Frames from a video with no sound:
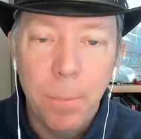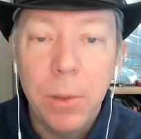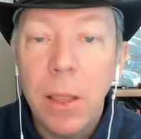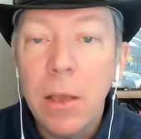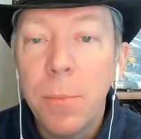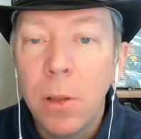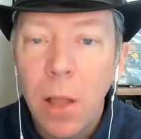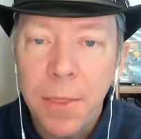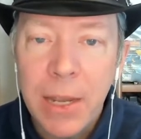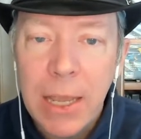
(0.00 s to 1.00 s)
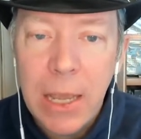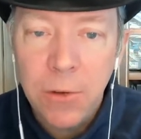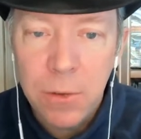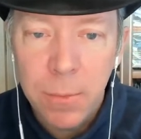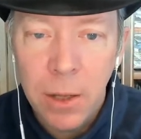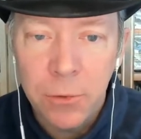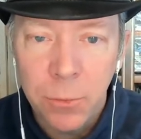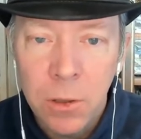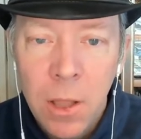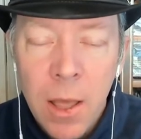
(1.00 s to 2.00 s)
pluggable authentication
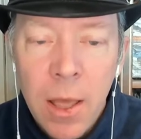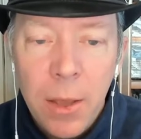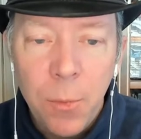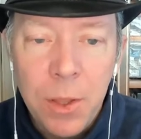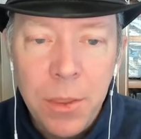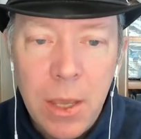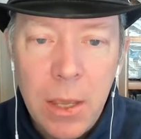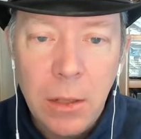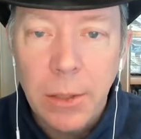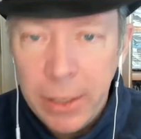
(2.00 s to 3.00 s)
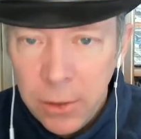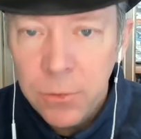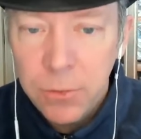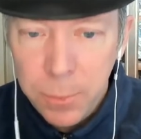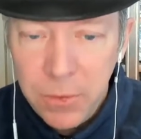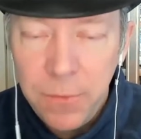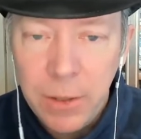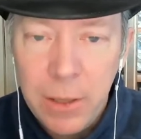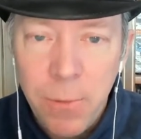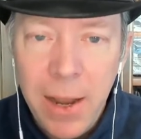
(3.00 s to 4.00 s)
module within Linux,
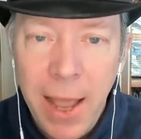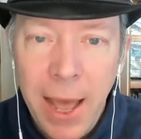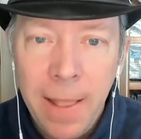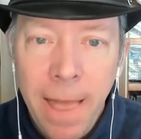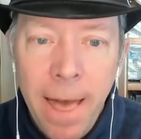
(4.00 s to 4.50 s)
specifically Red Hat,